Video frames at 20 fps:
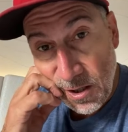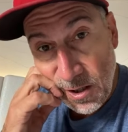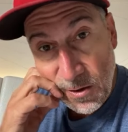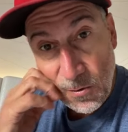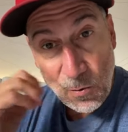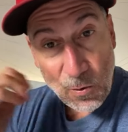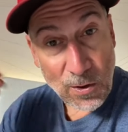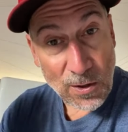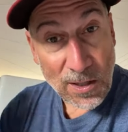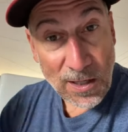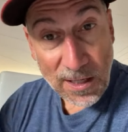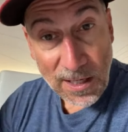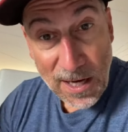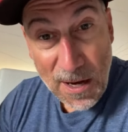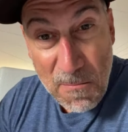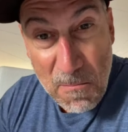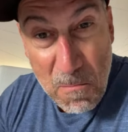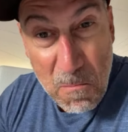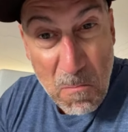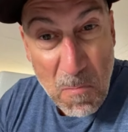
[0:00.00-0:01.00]
we're going to
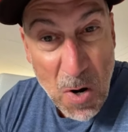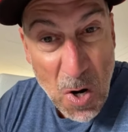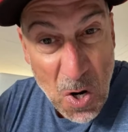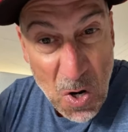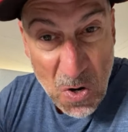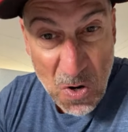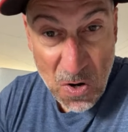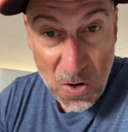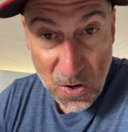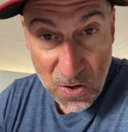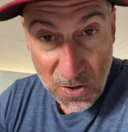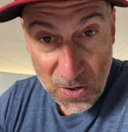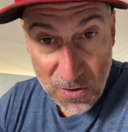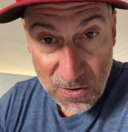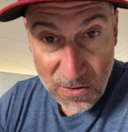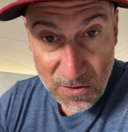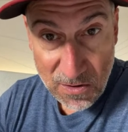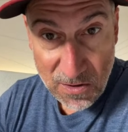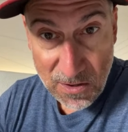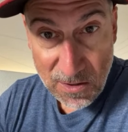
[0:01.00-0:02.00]
get murdered
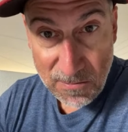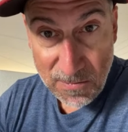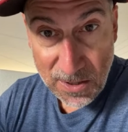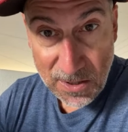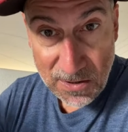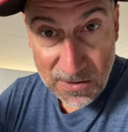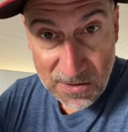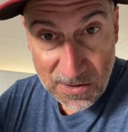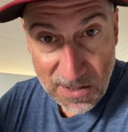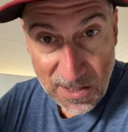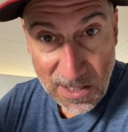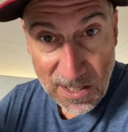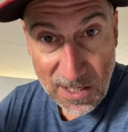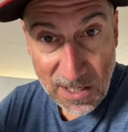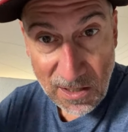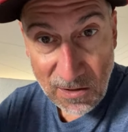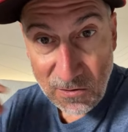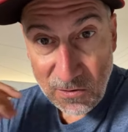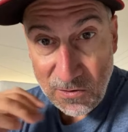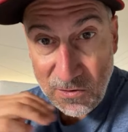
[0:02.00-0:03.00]
because of the
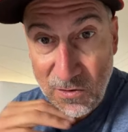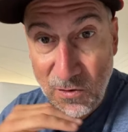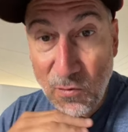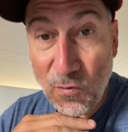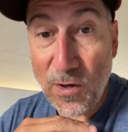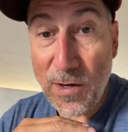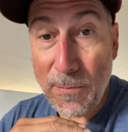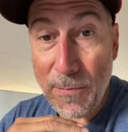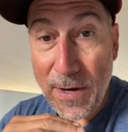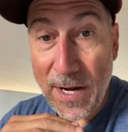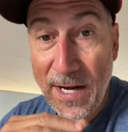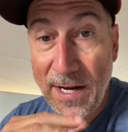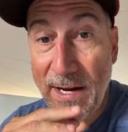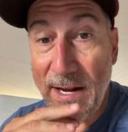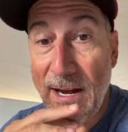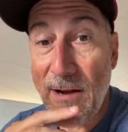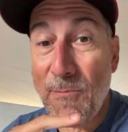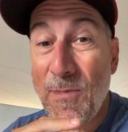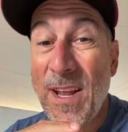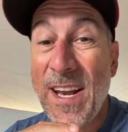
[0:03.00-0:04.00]
Eagles Green Bay
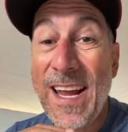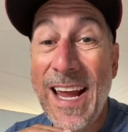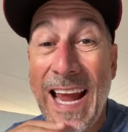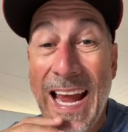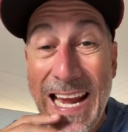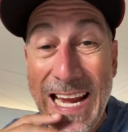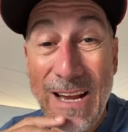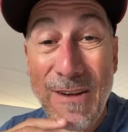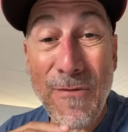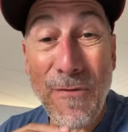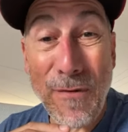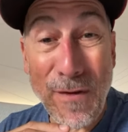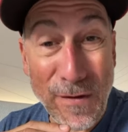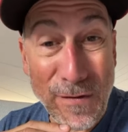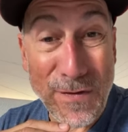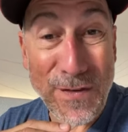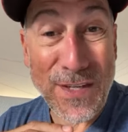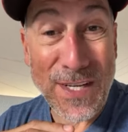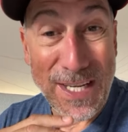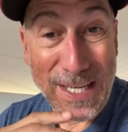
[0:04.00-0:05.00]
game at
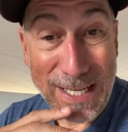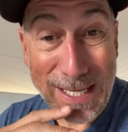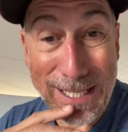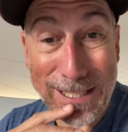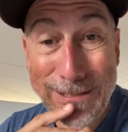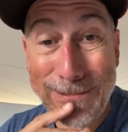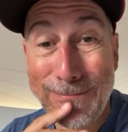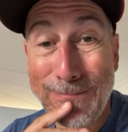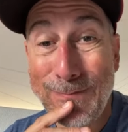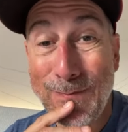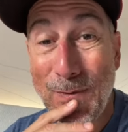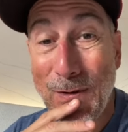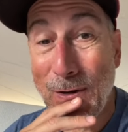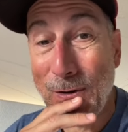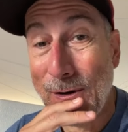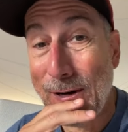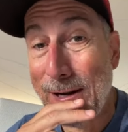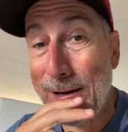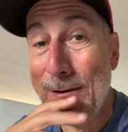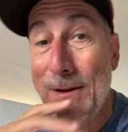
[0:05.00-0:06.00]
8:15.
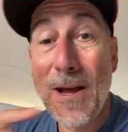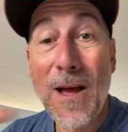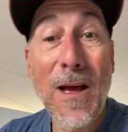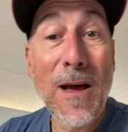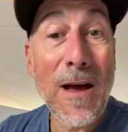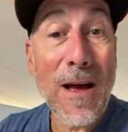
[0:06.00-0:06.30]
All right?